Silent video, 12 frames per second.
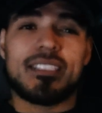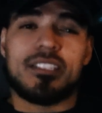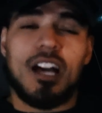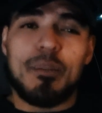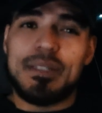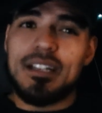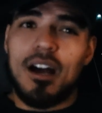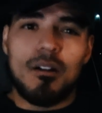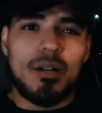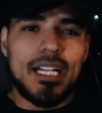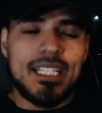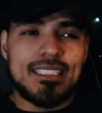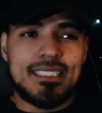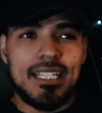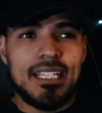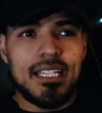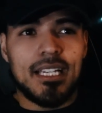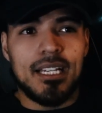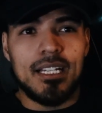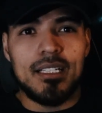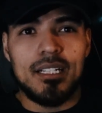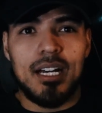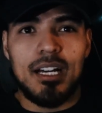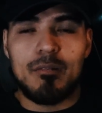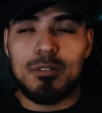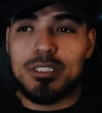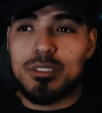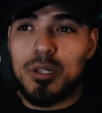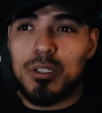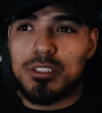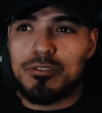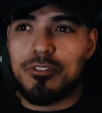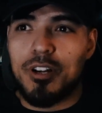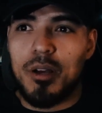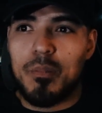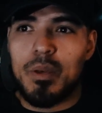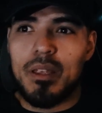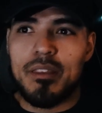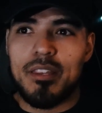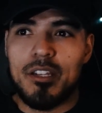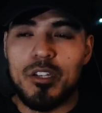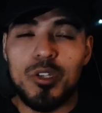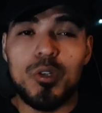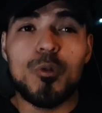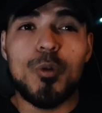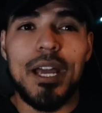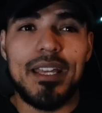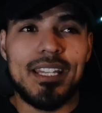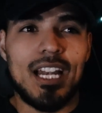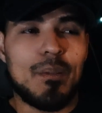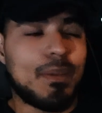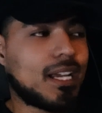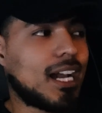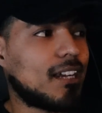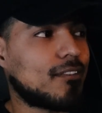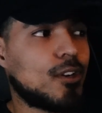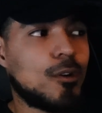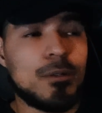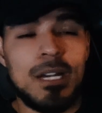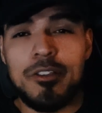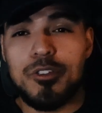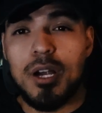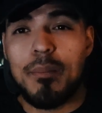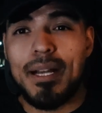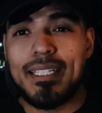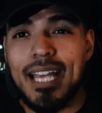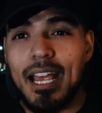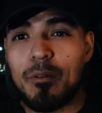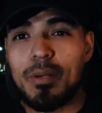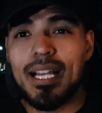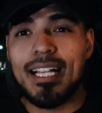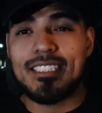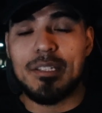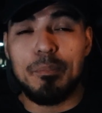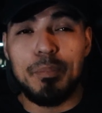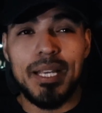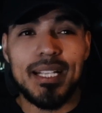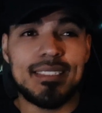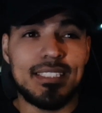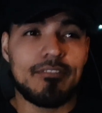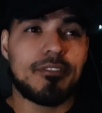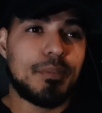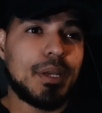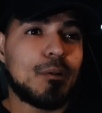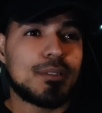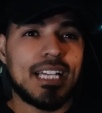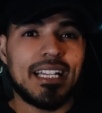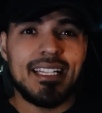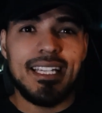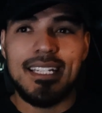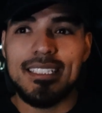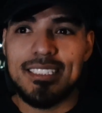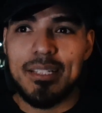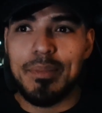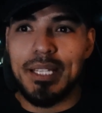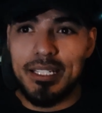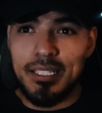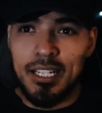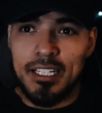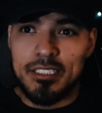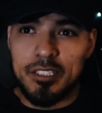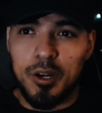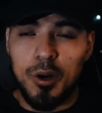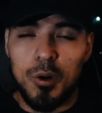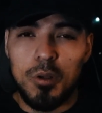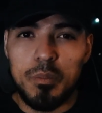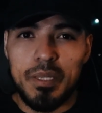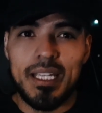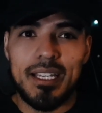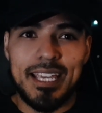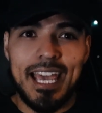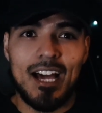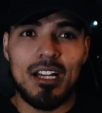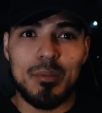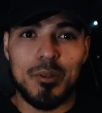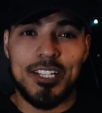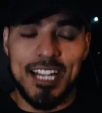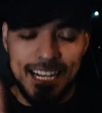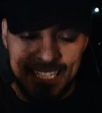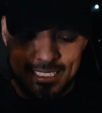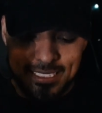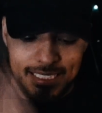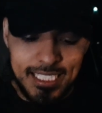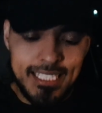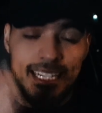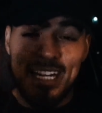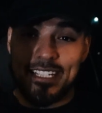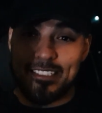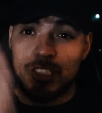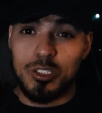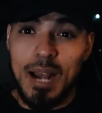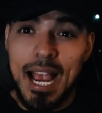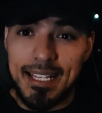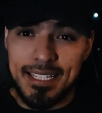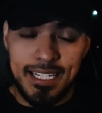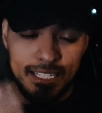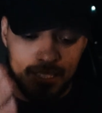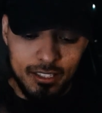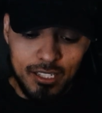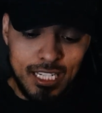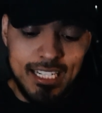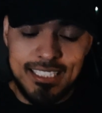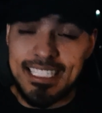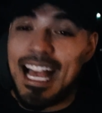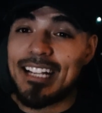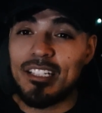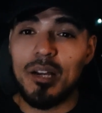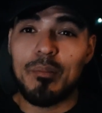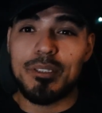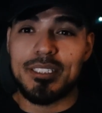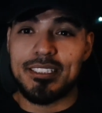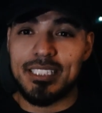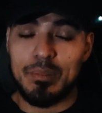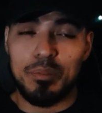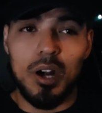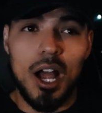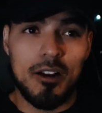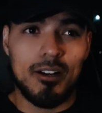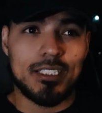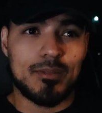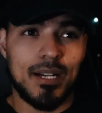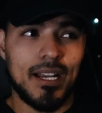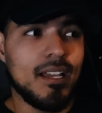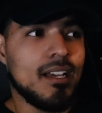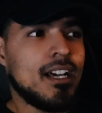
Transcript: So I've been already seeing uh, results from the new way that I've been kind of going throughout my day. I realized the biggest thing for me was I needed something to hold me accountable that I could see, that I could track, that I can look at exact numbers and see progress, right?